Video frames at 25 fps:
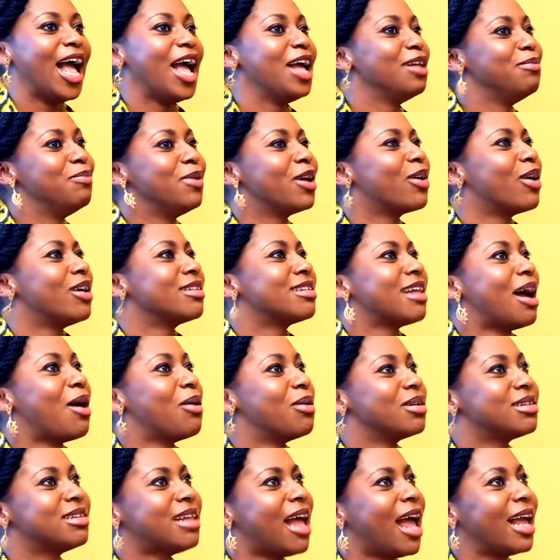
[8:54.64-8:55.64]
and because I
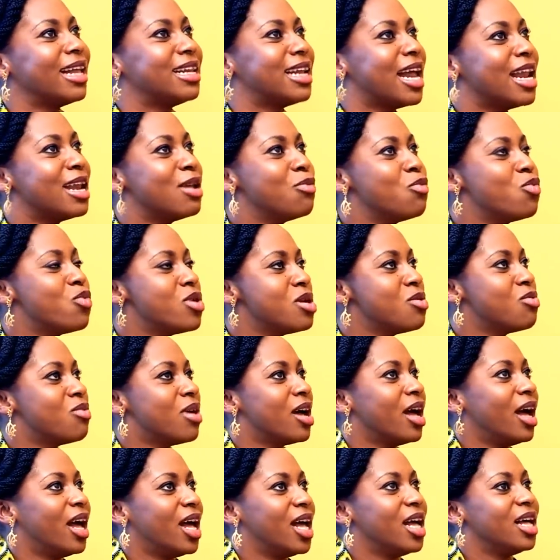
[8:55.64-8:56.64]
was tight, and we
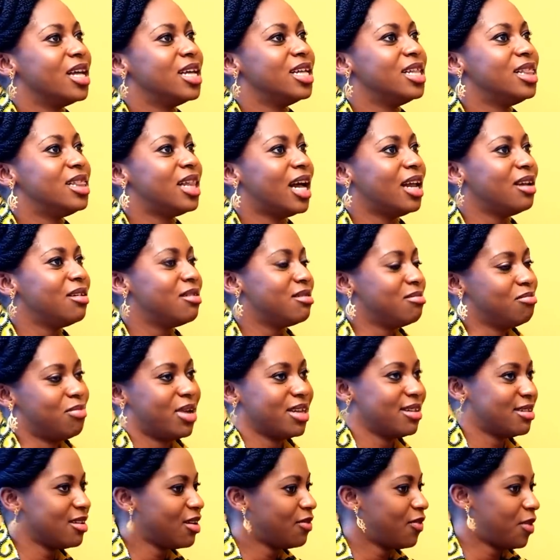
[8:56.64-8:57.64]
were in that,
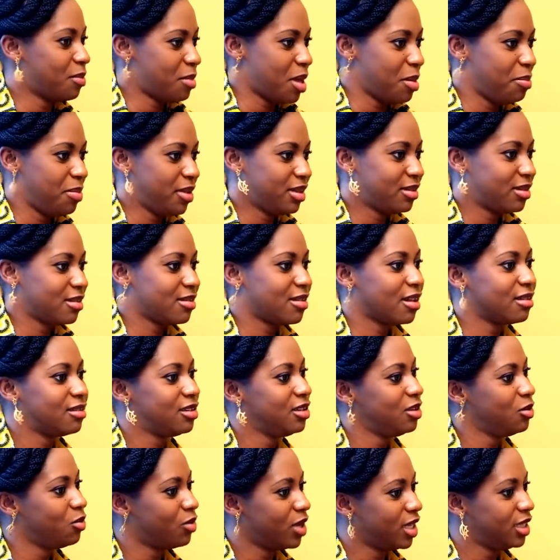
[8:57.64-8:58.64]
myself and my big sister,
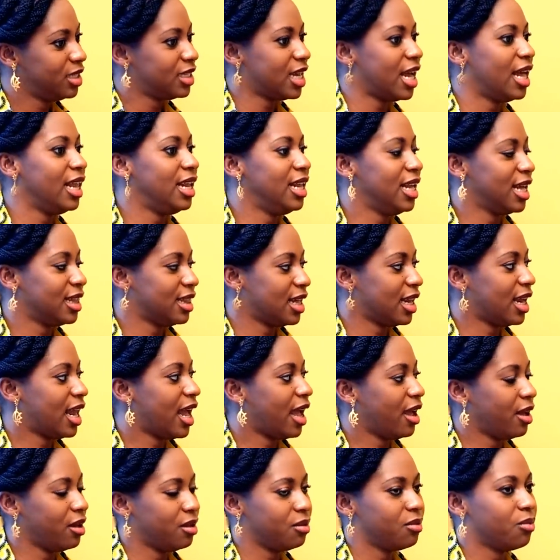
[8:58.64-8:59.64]
she went earlier than
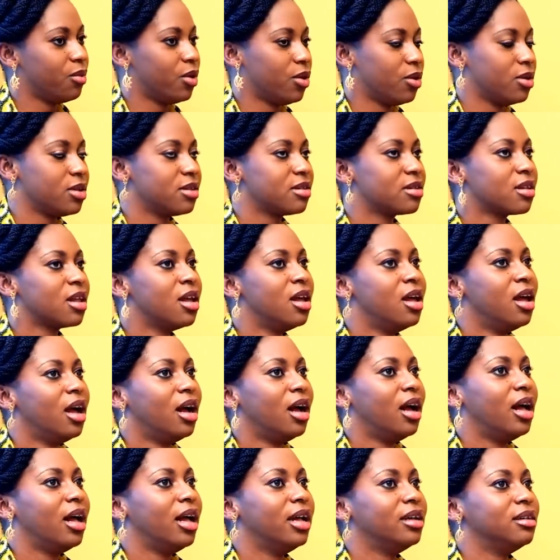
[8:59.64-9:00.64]
I was.
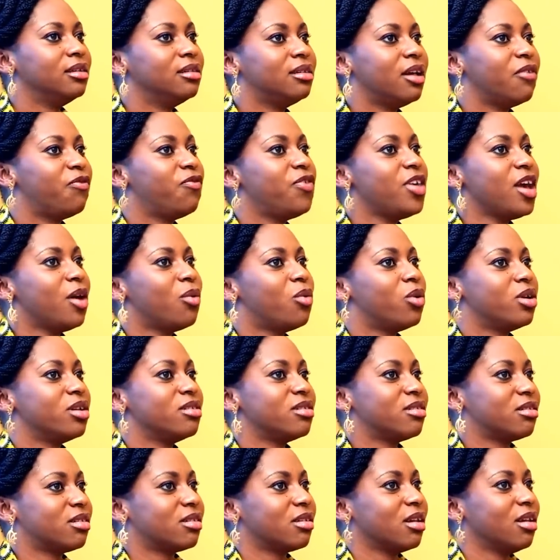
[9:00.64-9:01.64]
The fear
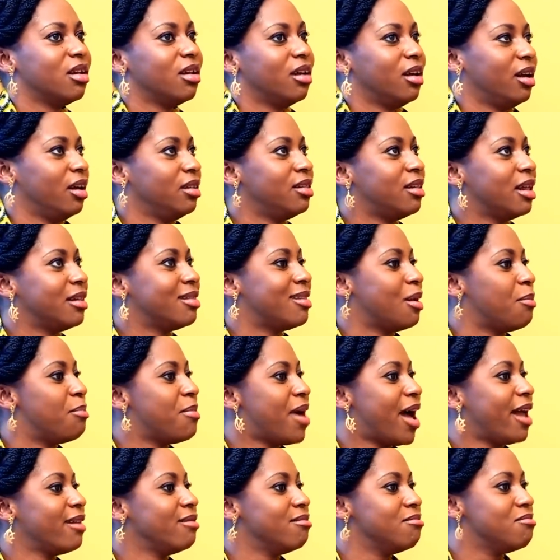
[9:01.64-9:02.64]
was, the
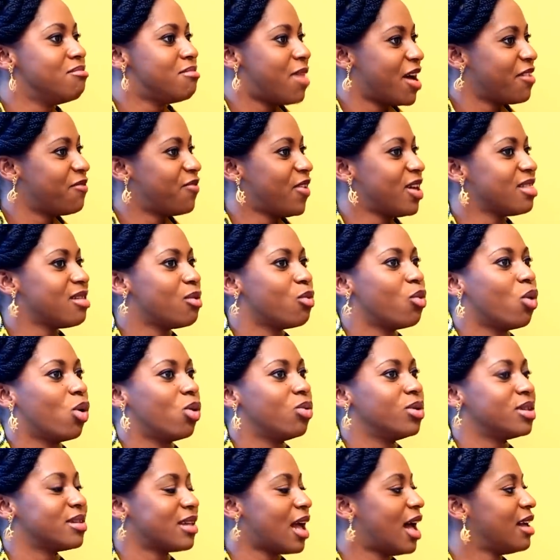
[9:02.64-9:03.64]
man, my father will
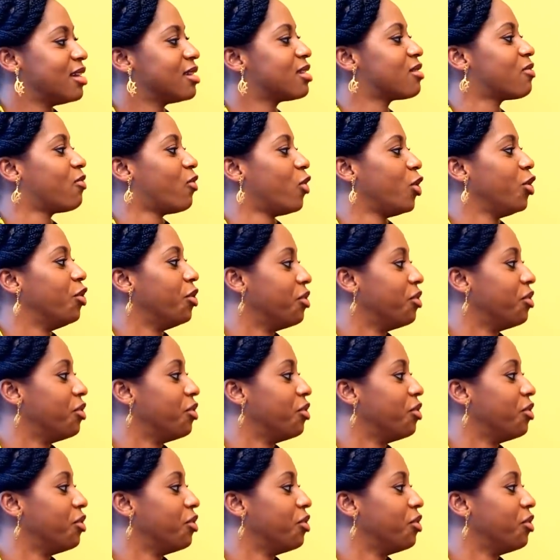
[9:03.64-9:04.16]
always ask for